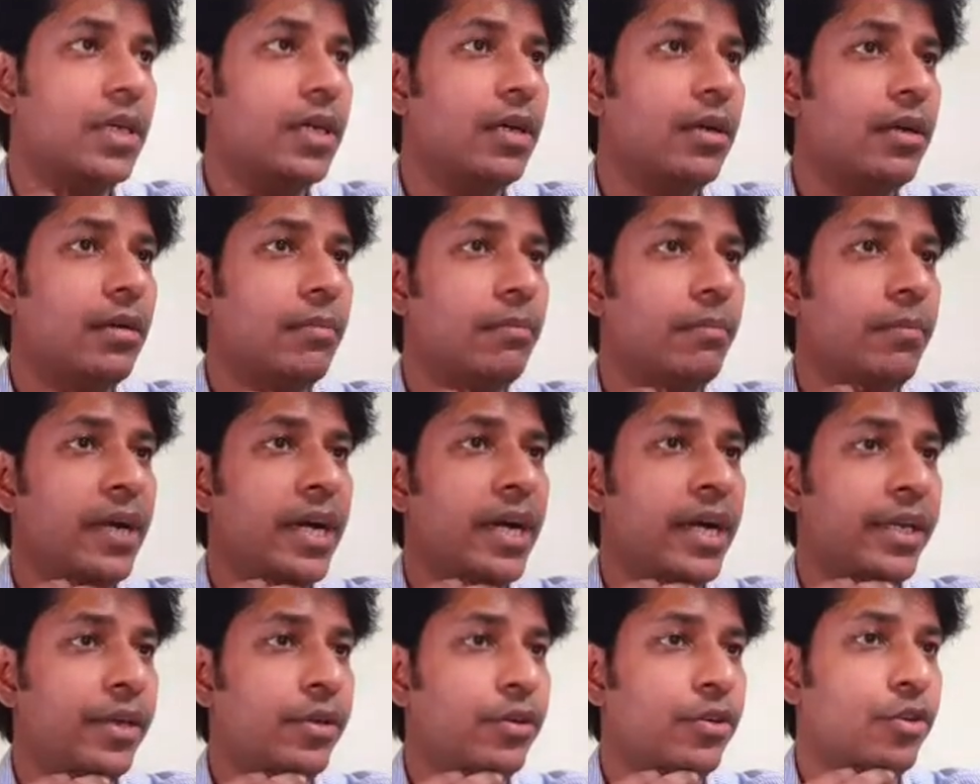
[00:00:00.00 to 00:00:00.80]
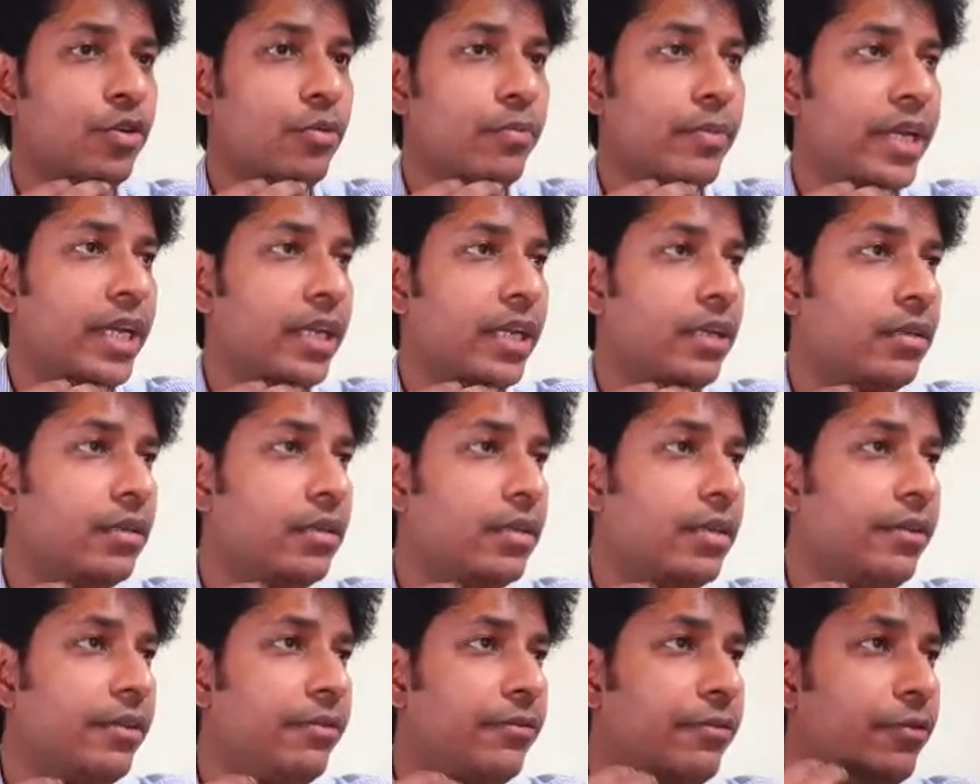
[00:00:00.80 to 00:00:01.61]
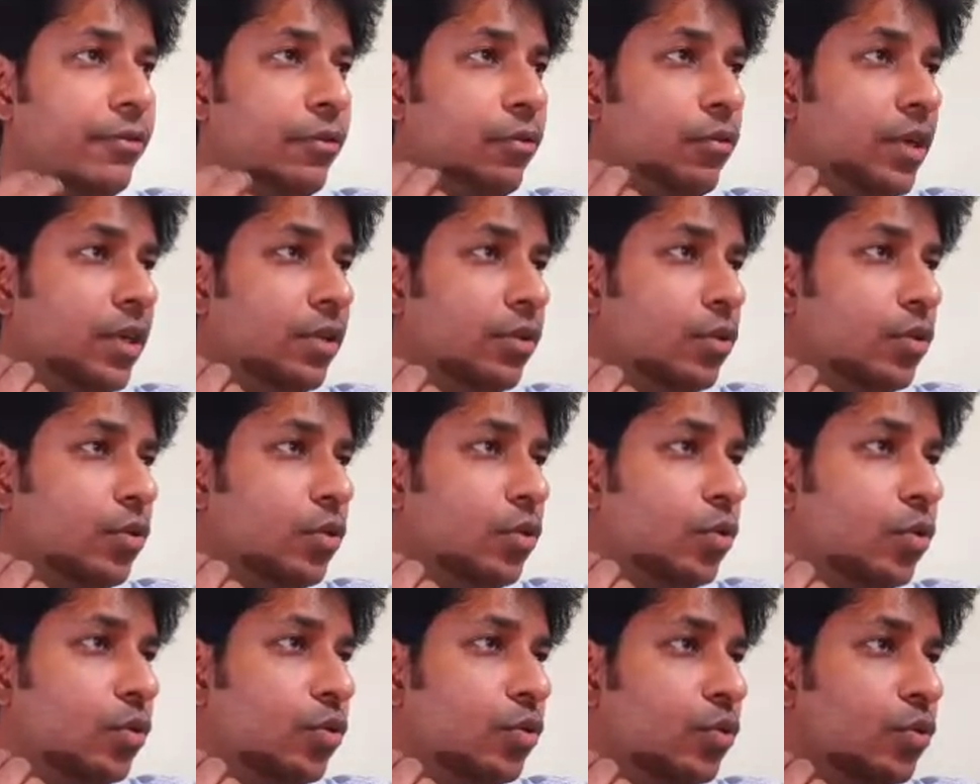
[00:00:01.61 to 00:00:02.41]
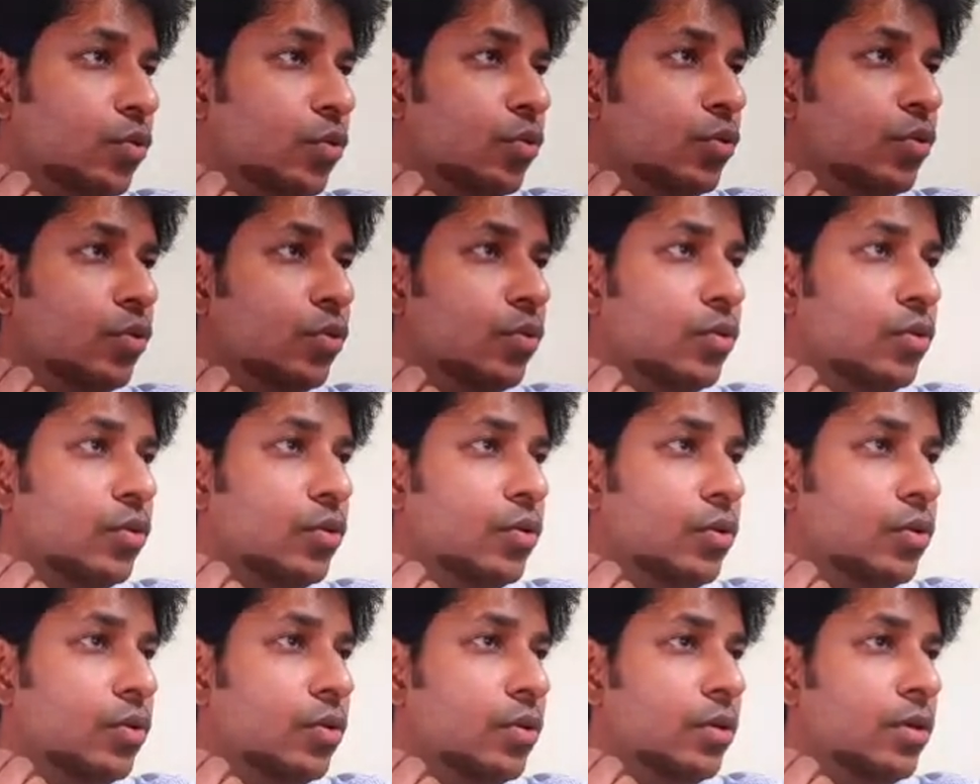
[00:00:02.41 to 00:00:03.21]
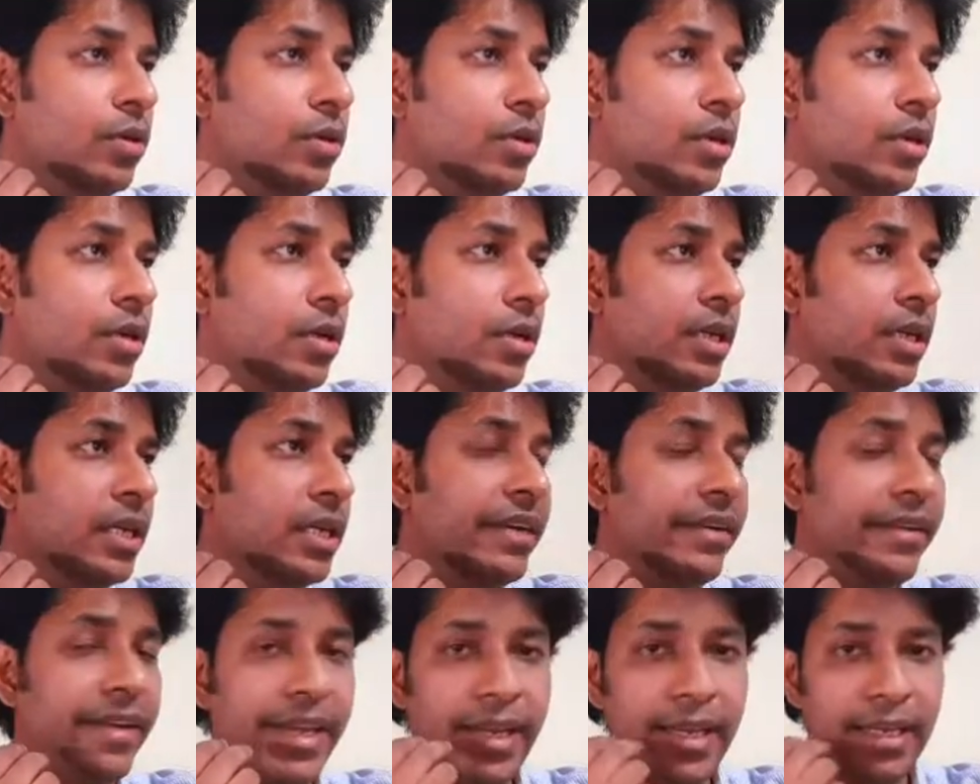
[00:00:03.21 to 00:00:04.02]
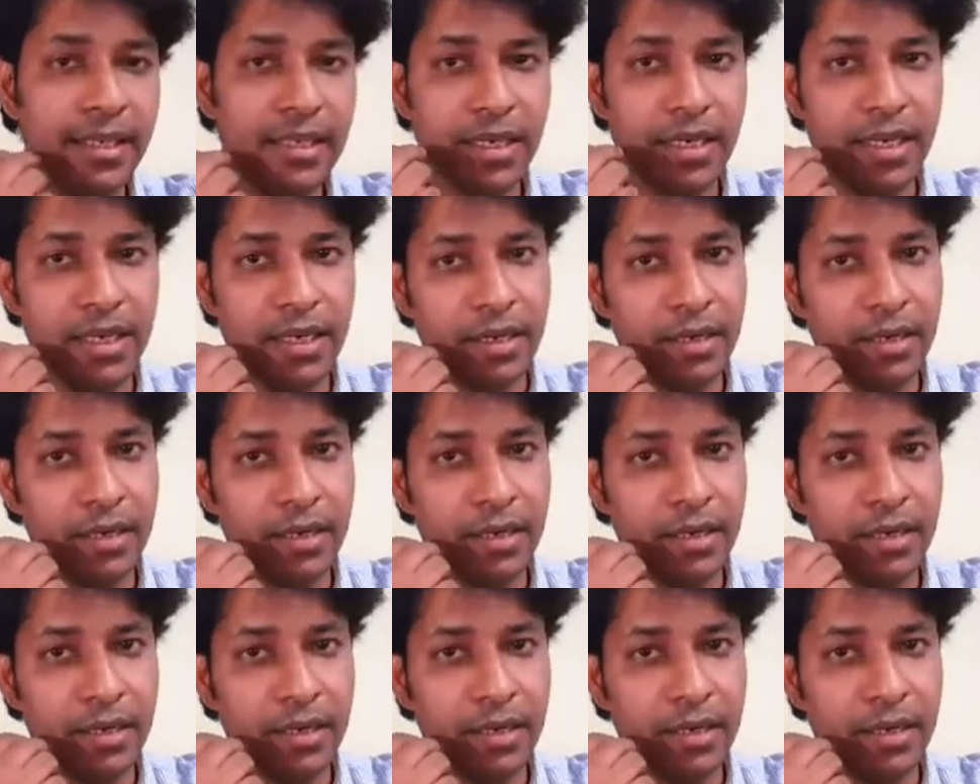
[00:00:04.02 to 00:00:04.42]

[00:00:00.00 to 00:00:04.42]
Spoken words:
buy your domain if you want to go to create a